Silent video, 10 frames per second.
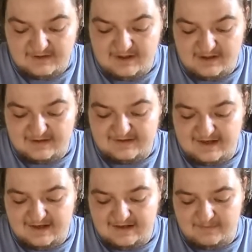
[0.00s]
you gotta
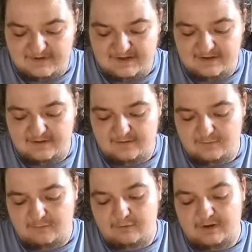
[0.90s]
set it up to
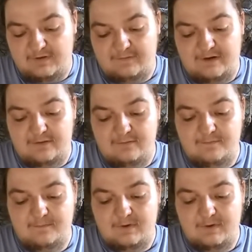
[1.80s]
what works for you,